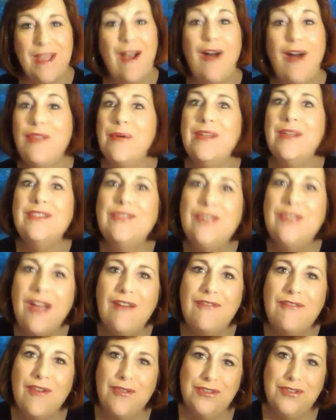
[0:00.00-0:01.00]
although I
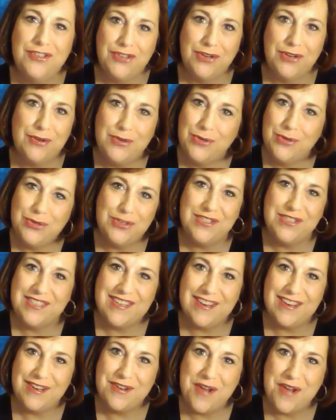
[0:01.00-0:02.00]
love all the geriatricians
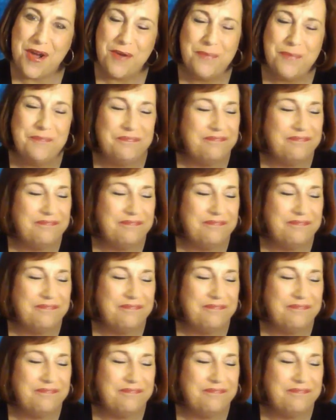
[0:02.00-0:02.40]
that I know.